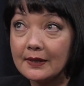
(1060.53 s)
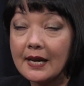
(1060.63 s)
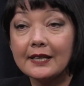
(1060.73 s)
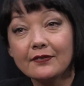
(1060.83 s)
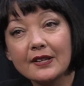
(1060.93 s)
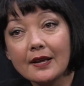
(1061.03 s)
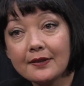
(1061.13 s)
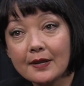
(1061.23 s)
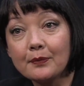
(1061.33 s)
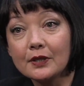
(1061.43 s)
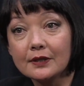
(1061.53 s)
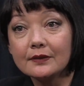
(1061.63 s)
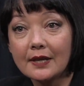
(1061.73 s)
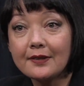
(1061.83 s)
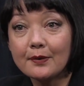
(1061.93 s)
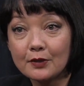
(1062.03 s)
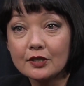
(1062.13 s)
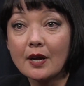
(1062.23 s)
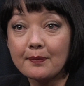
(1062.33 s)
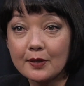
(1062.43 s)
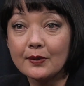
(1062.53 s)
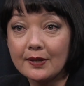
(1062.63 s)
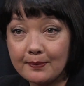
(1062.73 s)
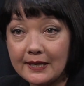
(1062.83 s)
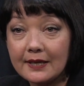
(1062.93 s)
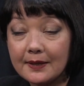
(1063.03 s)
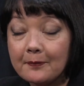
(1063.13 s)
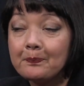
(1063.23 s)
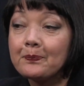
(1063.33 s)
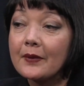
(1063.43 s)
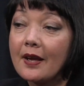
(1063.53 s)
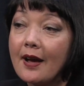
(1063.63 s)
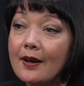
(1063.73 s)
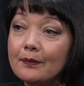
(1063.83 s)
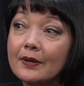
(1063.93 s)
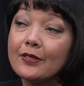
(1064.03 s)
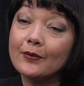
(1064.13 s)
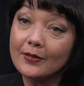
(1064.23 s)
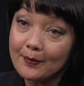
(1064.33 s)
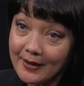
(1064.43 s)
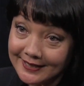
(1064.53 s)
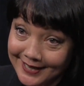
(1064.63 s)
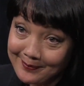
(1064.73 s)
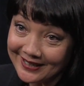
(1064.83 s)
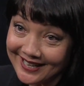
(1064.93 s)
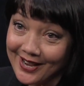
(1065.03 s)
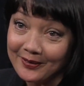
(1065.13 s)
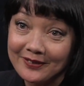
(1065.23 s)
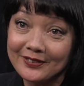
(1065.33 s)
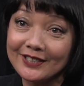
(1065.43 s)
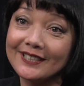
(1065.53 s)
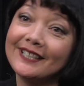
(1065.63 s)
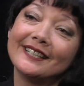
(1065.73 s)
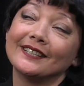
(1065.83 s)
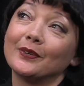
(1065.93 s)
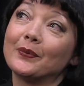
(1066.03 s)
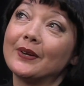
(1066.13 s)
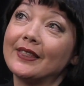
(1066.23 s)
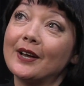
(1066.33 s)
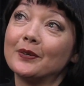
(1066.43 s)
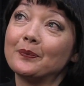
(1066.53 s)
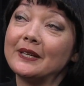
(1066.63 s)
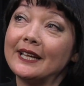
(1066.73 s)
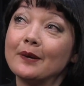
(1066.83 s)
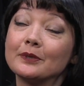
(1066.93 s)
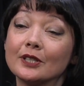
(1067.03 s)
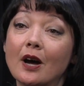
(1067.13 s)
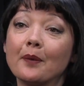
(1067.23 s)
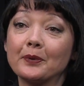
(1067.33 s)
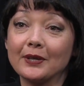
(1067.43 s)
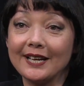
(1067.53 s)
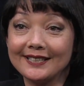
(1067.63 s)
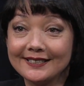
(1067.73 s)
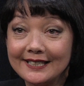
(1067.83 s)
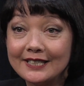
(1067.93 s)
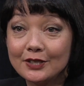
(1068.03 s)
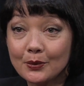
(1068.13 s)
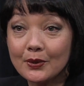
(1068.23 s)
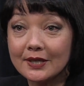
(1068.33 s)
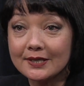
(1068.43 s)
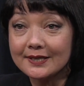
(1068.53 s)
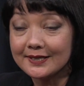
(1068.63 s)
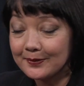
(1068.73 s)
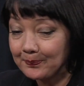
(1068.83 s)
kind of a summer job, so to speak. Through the pandemic, however, without being able to operate indoors,